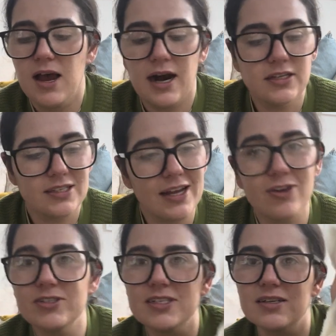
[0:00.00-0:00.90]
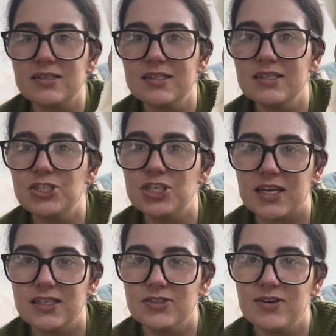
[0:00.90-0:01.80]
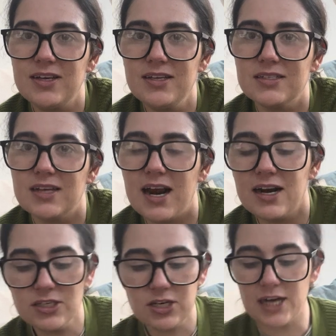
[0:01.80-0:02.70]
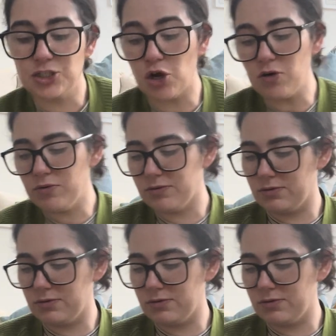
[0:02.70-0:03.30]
And it's like got ducks and chickens on it. And I've got